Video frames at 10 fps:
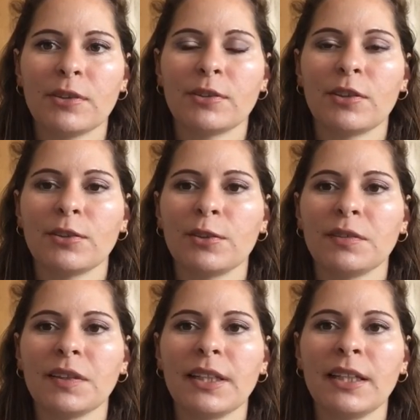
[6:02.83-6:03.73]
not
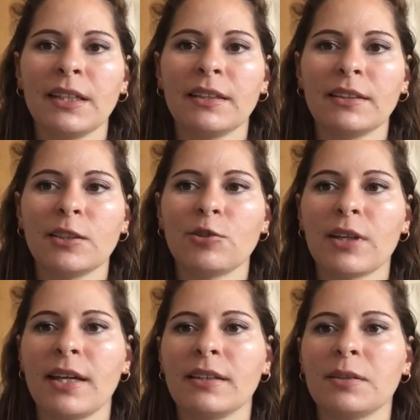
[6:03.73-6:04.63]
only English
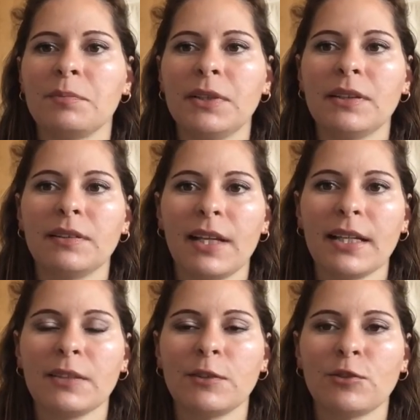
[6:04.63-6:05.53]
and the bigger
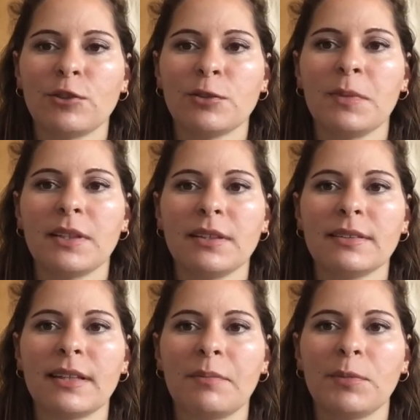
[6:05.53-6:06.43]
languages, but it
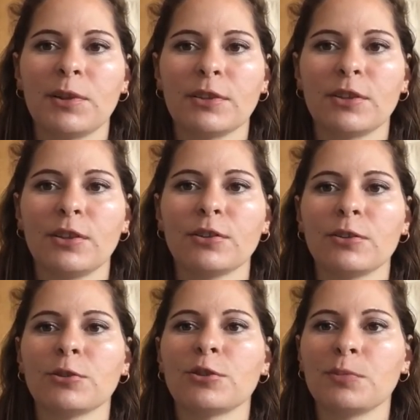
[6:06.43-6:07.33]
supports also
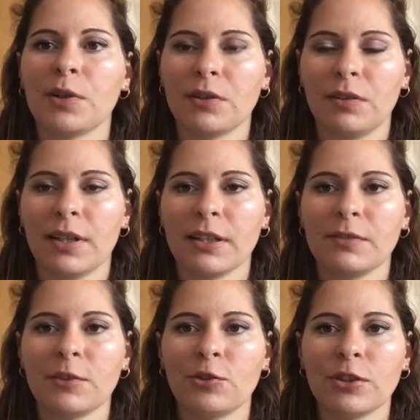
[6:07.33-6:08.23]
smaller
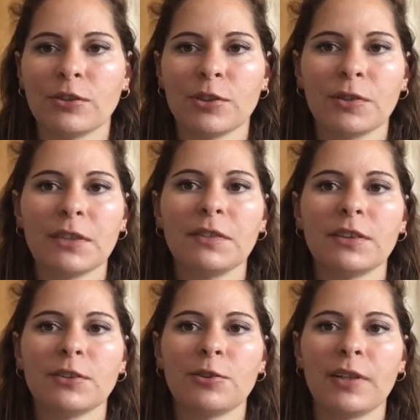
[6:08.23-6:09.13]
languages, so give it a
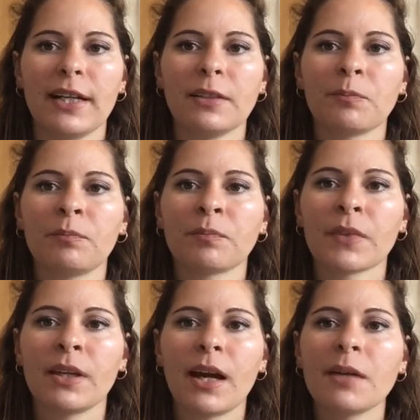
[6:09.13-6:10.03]
try.
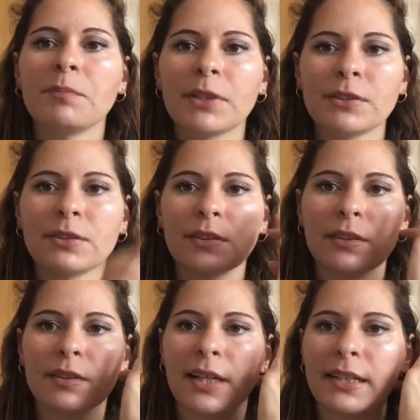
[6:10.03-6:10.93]
I personally
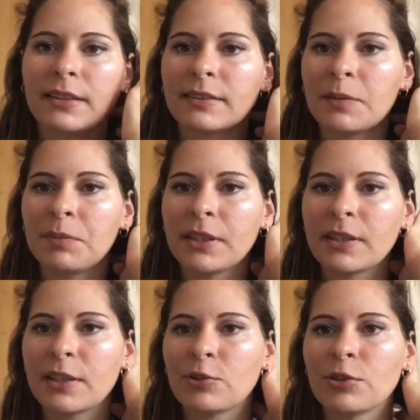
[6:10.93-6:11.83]
like this
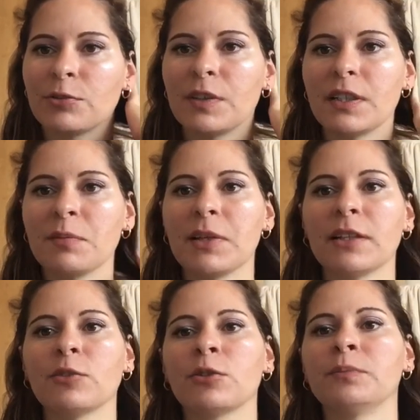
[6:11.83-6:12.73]
application very
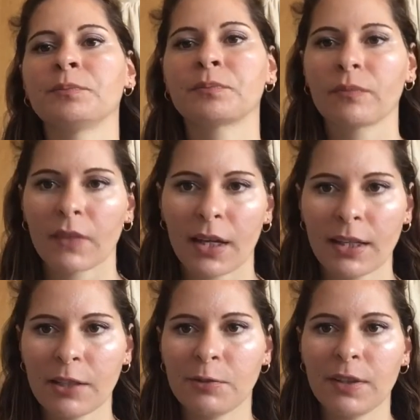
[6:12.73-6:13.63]
much, and
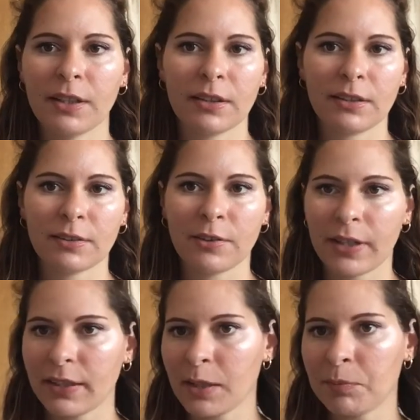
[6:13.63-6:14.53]
I think it is a
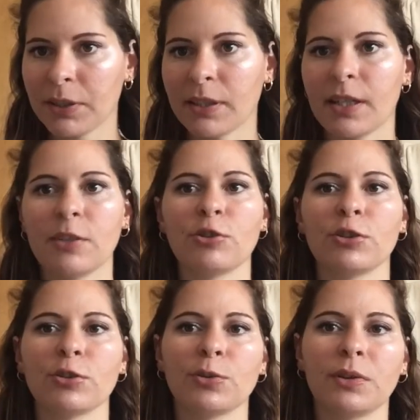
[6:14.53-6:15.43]
great application
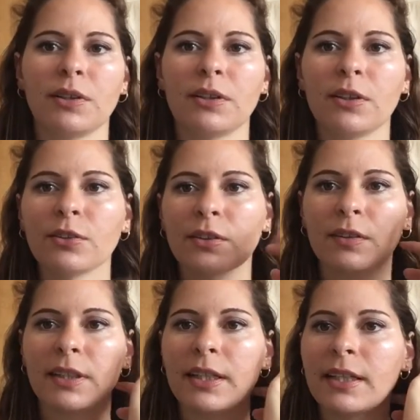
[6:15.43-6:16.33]
to learn not
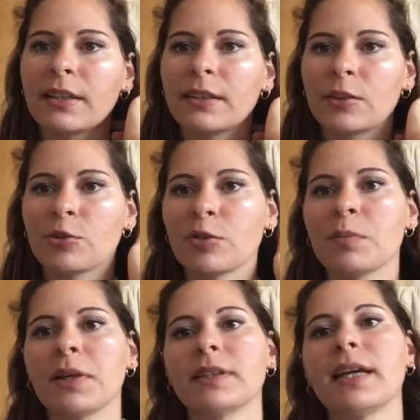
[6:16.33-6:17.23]
only English,
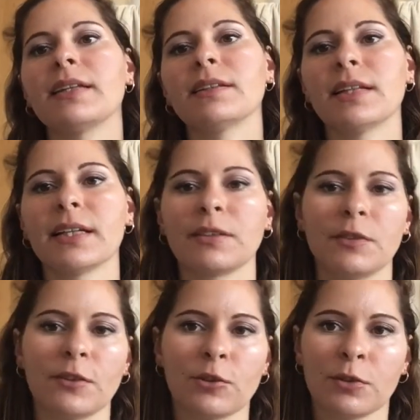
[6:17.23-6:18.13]
but any language.